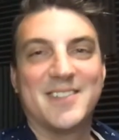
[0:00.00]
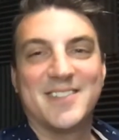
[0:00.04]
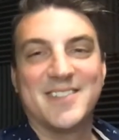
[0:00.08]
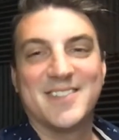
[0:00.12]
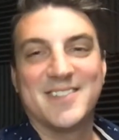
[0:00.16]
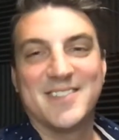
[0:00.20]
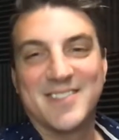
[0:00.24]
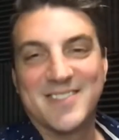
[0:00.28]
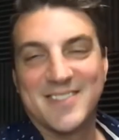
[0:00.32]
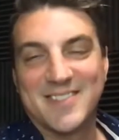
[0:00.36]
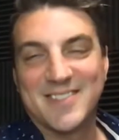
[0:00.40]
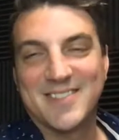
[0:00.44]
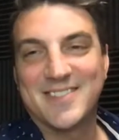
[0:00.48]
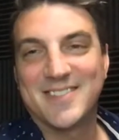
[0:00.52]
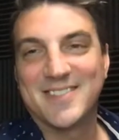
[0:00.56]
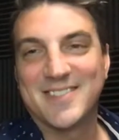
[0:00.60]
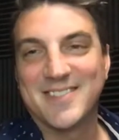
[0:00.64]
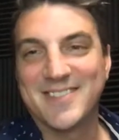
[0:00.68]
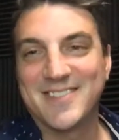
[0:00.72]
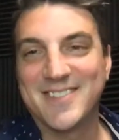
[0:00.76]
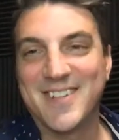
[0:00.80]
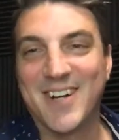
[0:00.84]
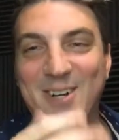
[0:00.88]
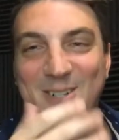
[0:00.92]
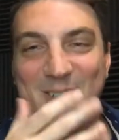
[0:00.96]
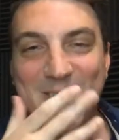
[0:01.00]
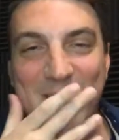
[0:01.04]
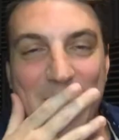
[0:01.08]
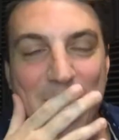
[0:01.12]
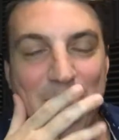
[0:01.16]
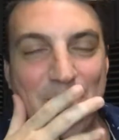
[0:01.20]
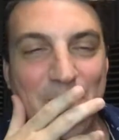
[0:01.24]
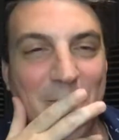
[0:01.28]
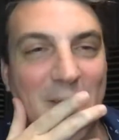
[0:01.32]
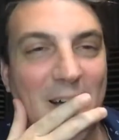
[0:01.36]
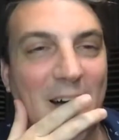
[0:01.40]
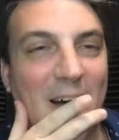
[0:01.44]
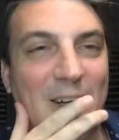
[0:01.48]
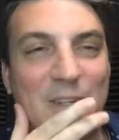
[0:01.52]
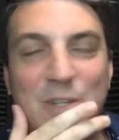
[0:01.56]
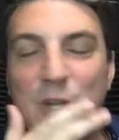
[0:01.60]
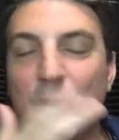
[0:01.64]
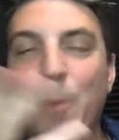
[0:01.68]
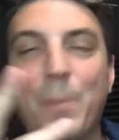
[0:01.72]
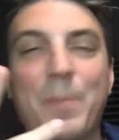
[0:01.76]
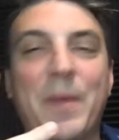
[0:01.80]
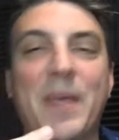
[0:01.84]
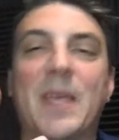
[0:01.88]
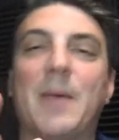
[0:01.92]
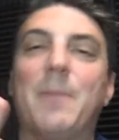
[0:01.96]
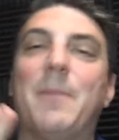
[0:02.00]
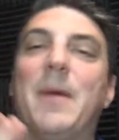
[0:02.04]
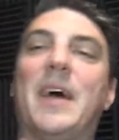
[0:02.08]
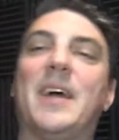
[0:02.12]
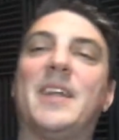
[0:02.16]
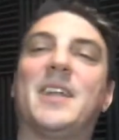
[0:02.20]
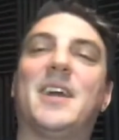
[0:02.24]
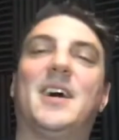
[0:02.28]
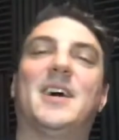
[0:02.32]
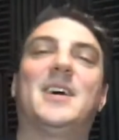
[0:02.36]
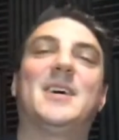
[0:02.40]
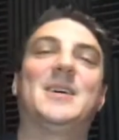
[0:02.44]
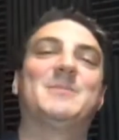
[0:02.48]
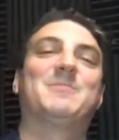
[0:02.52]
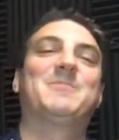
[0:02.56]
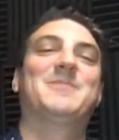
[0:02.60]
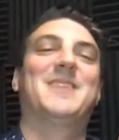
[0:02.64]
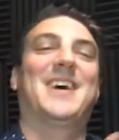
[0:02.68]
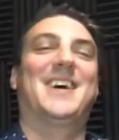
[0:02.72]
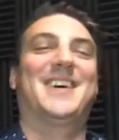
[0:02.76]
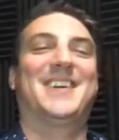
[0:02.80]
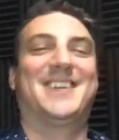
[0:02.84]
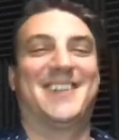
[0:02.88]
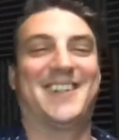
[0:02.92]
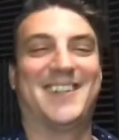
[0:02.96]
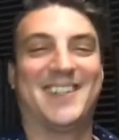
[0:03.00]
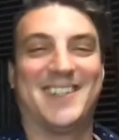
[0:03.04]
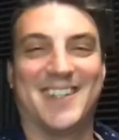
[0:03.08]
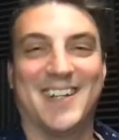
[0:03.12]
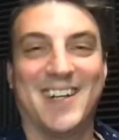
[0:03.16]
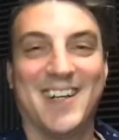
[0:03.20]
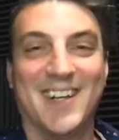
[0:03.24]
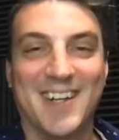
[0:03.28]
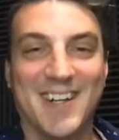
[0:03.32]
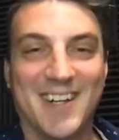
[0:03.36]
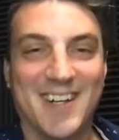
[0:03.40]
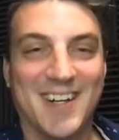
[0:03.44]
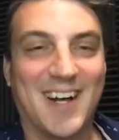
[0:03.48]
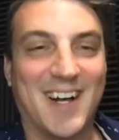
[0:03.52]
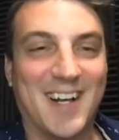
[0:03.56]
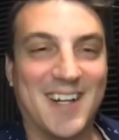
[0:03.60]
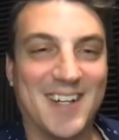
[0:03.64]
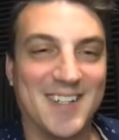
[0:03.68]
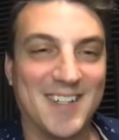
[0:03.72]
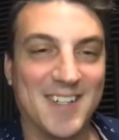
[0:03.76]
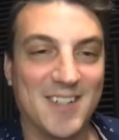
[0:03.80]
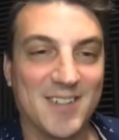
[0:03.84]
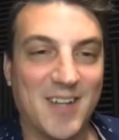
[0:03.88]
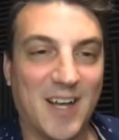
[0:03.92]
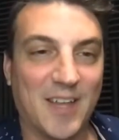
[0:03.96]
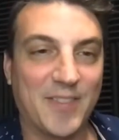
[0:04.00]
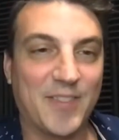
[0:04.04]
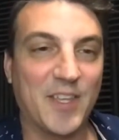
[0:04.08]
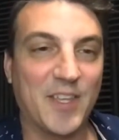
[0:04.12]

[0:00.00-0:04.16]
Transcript: okay. No biggie, man. I